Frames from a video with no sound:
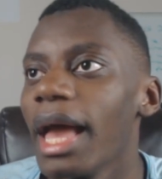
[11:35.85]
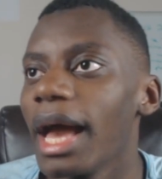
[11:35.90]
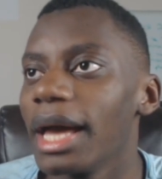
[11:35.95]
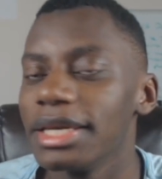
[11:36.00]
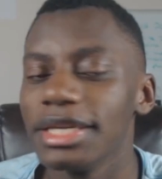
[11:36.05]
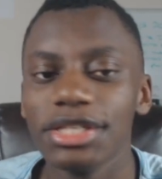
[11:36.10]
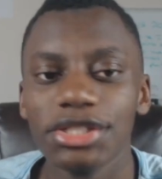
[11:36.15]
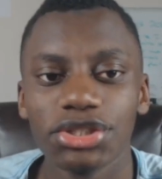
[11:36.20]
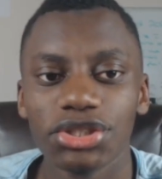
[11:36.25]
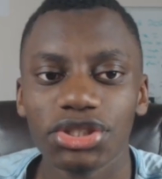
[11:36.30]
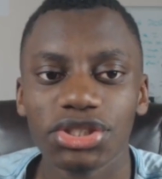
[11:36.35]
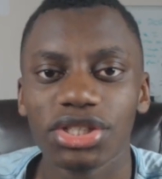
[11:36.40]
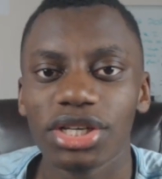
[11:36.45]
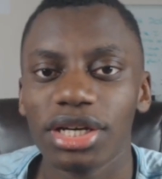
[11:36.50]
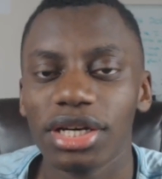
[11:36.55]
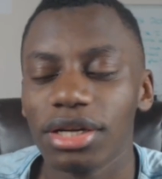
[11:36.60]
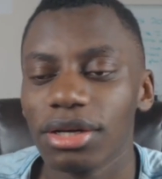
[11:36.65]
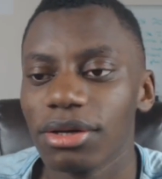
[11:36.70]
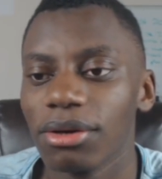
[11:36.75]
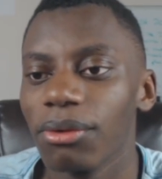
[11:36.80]
and he's just
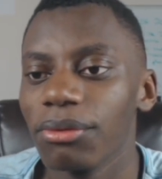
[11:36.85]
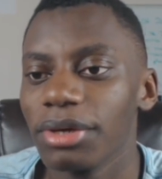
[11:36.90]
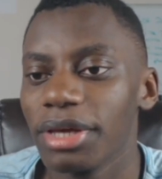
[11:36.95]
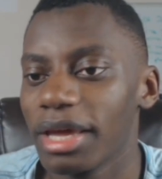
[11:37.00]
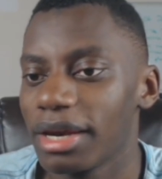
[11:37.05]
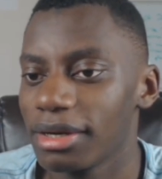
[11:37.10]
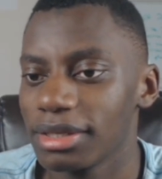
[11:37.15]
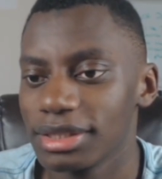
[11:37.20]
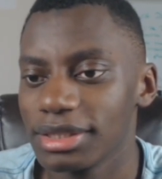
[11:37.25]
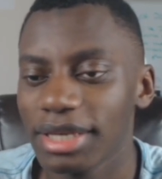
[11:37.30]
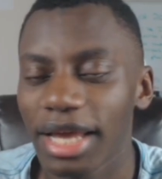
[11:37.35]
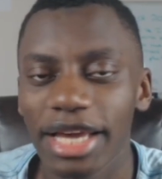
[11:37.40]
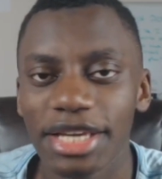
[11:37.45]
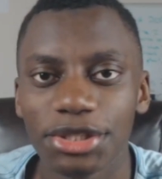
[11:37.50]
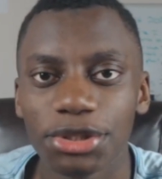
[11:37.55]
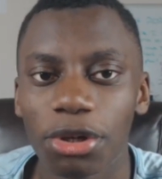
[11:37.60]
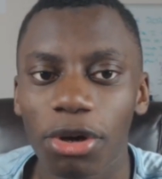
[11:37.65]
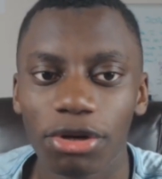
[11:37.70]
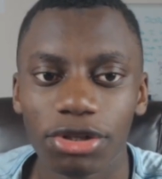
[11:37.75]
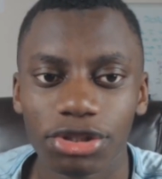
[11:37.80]
going to go get his nice
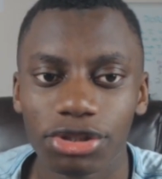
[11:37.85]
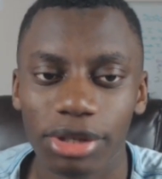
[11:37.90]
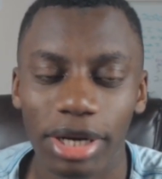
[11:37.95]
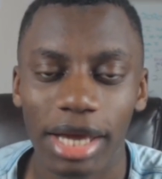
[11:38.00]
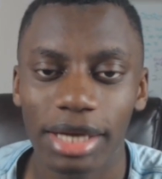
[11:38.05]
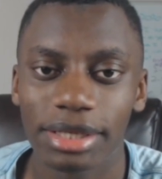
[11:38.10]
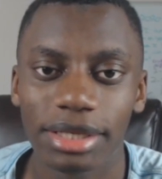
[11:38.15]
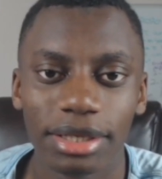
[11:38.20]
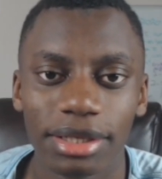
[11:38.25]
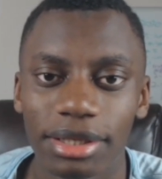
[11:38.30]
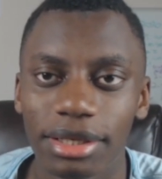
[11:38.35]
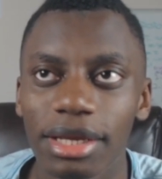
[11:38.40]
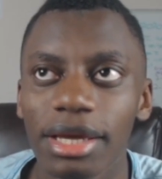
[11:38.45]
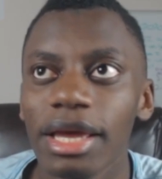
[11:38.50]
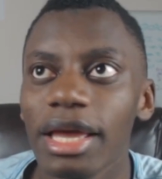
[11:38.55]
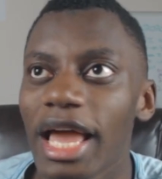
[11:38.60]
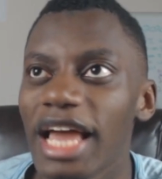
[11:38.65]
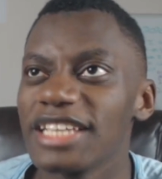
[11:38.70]
contract in